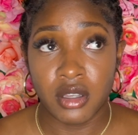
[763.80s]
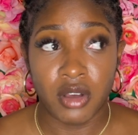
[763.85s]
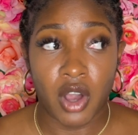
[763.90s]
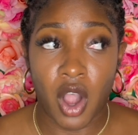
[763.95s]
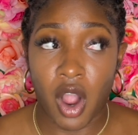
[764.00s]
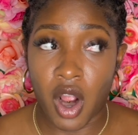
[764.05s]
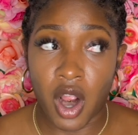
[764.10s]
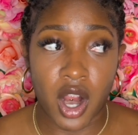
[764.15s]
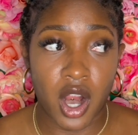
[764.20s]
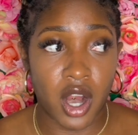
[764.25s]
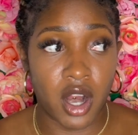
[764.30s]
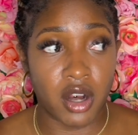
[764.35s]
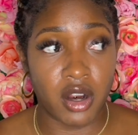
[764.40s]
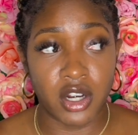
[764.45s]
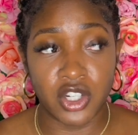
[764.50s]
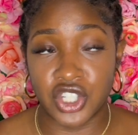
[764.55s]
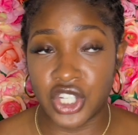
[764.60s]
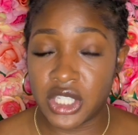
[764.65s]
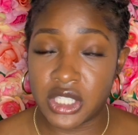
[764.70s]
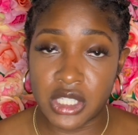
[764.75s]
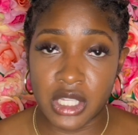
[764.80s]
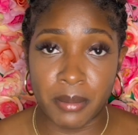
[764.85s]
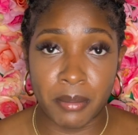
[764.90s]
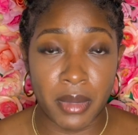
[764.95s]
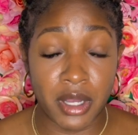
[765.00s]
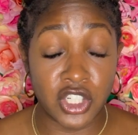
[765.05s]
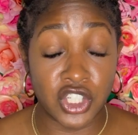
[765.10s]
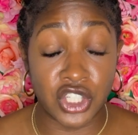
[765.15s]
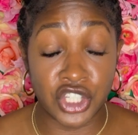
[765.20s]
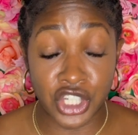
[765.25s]
are just
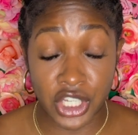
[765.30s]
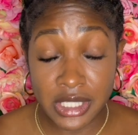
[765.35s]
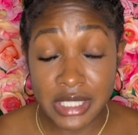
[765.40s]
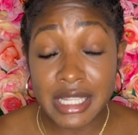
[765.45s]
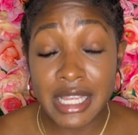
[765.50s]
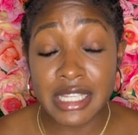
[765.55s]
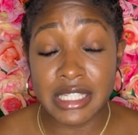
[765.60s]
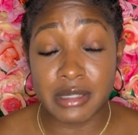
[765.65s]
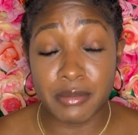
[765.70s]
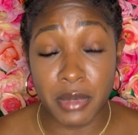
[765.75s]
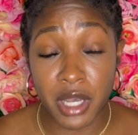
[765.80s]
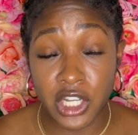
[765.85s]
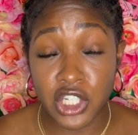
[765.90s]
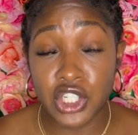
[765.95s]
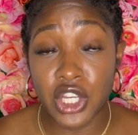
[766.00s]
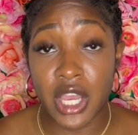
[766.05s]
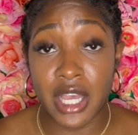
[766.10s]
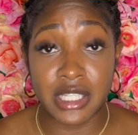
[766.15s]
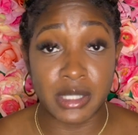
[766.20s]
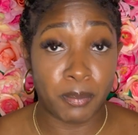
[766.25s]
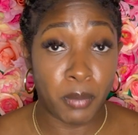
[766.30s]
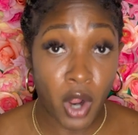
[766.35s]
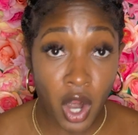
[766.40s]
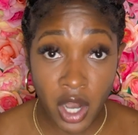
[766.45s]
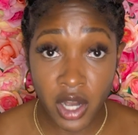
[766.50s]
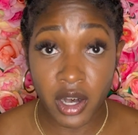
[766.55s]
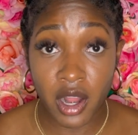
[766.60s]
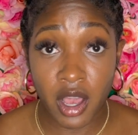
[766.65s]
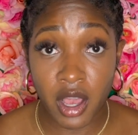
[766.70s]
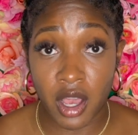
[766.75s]
as much as
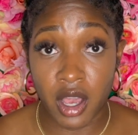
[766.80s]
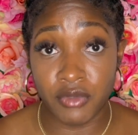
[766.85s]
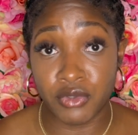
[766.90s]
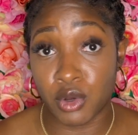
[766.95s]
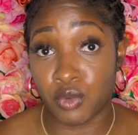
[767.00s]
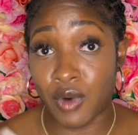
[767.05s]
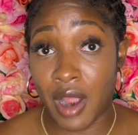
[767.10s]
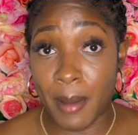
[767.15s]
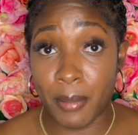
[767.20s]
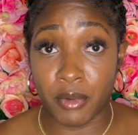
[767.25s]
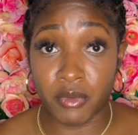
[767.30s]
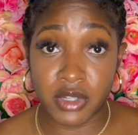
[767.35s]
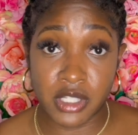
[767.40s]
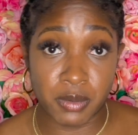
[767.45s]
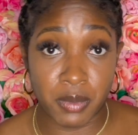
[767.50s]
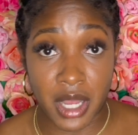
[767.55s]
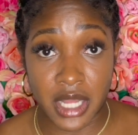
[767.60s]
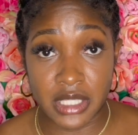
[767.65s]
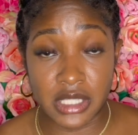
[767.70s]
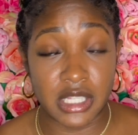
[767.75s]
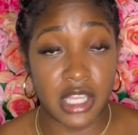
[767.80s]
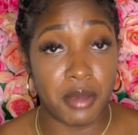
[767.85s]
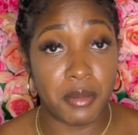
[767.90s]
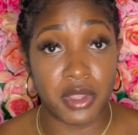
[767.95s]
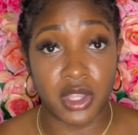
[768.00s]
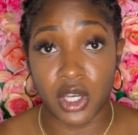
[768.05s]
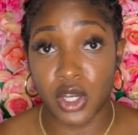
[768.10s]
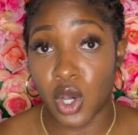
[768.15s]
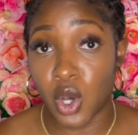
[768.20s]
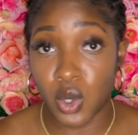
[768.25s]
part of the rapid response team and
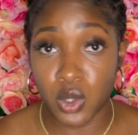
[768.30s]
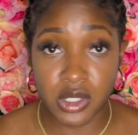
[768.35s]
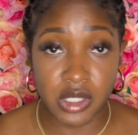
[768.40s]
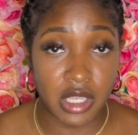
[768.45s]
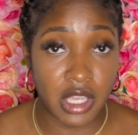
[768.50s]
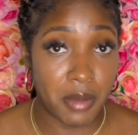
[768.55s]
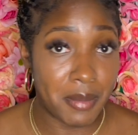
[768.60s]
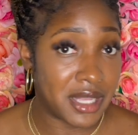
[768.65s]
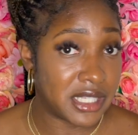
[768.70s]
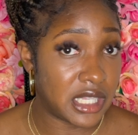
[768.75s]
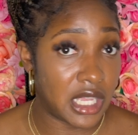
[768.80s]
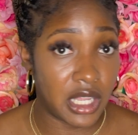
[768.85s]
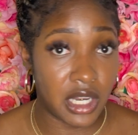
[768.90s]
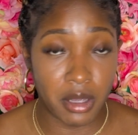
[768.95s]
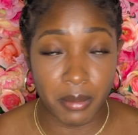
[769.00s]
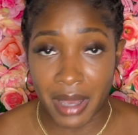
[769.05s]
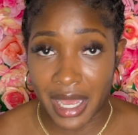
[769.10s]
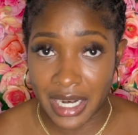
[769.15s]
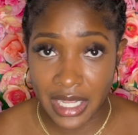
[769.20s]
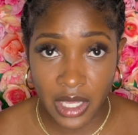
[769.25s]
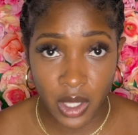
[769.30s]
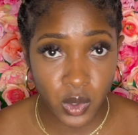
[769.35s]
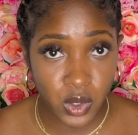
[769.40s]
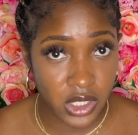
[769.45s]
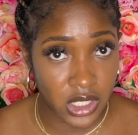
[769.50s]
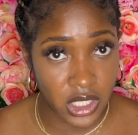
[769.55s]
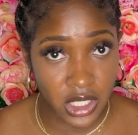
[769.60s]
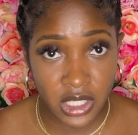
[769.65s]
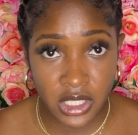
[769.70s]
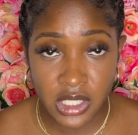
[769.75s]
the code team as anybody else
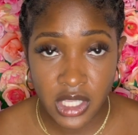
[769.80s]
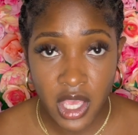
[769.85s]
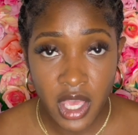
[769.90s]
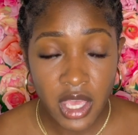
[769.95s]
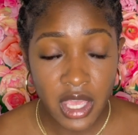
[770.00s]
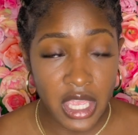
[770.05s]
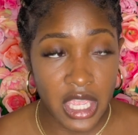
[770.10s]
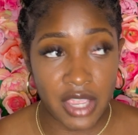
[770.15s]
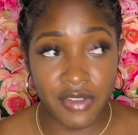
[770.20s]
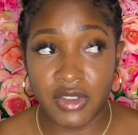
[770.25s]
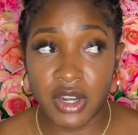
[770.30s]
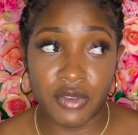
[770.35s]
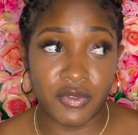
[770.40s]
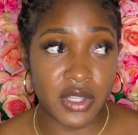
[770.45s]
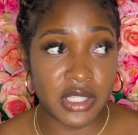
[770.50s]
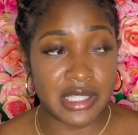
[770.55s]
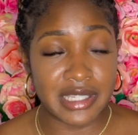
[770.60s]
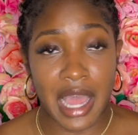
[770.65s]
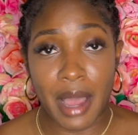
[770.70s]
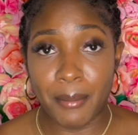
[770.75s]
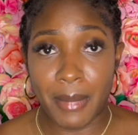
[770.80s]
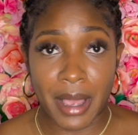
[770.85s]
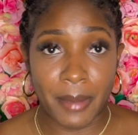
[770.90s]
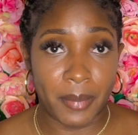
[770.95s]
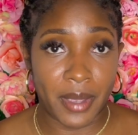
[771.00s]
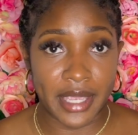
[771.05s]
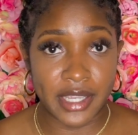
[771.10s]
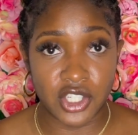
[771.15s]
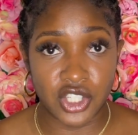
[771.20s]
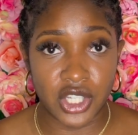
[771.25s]
is. Even if it's not my
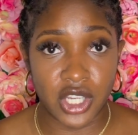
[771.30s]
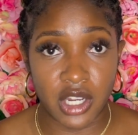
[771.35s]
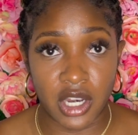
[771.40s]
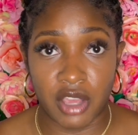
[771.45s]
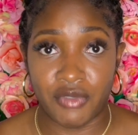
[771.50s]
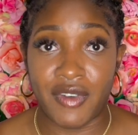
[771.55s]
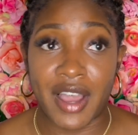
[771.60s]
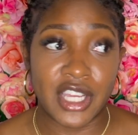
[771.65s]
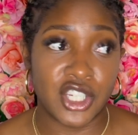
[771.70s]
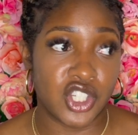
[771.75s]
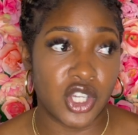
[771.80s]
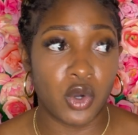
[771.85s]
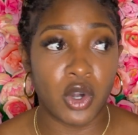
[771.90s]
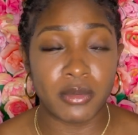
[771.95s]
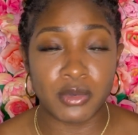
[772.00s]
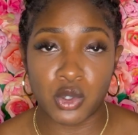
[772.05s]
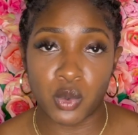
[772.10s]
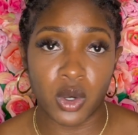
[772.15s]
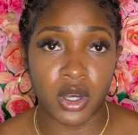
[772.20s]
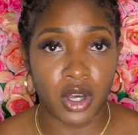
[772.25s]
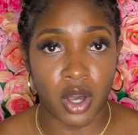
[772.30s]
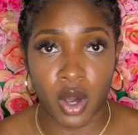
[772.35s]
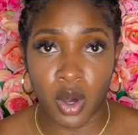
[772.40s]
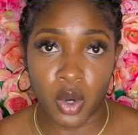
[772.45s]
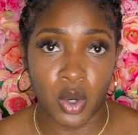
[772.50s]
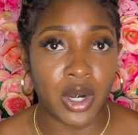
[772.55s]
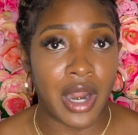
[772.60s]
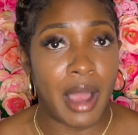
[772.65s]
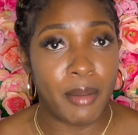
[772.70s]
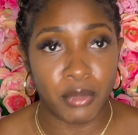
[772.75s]
patient, if I show up to a
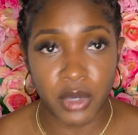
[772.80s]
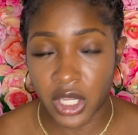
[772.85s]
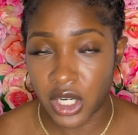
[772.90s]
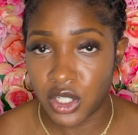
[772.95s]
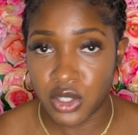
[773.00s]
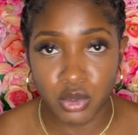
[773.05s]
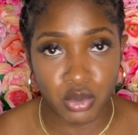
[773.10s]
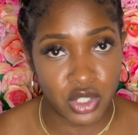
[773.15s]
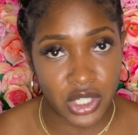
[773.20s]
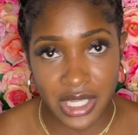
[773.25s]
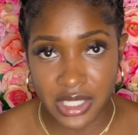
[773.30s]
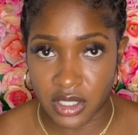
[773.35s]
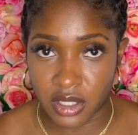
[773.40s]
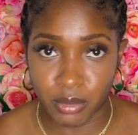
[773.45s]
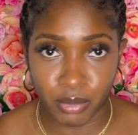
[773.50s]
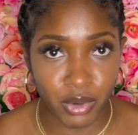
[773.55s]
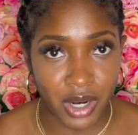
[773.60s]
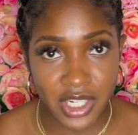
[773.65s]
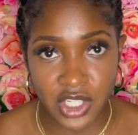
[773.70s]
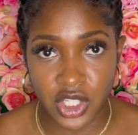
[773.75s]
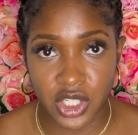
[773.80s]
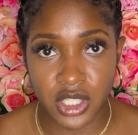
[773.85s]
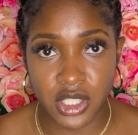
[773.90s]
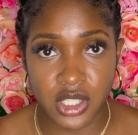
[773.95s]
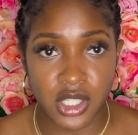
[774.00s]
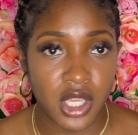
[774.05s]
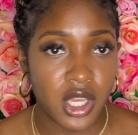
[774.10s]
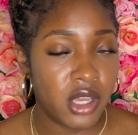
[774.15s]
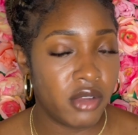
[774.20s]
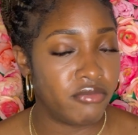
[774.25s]
code, I'm going to do chest compressions.
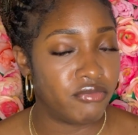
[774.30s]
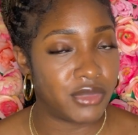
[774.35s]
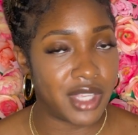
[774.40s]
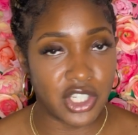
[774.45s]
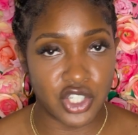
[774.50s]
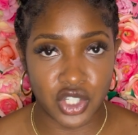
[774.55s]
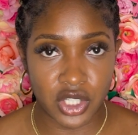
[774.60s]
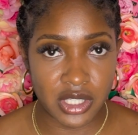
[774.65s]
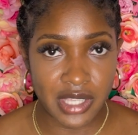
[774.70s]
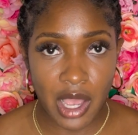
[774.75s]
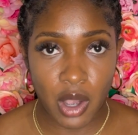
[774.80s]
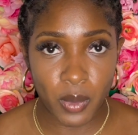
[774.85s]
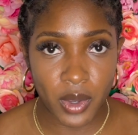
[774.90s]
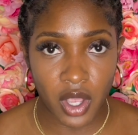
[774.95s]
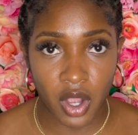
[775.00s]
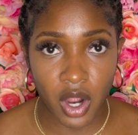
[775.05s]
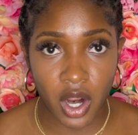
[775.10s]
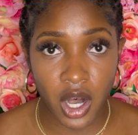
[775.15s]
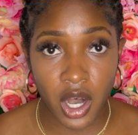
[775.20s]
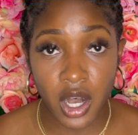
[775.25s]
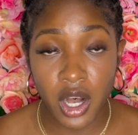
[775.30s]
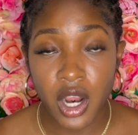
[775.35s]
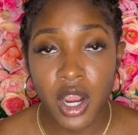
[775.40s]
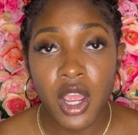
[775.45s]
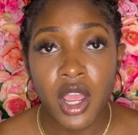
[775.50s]
That's just how we are,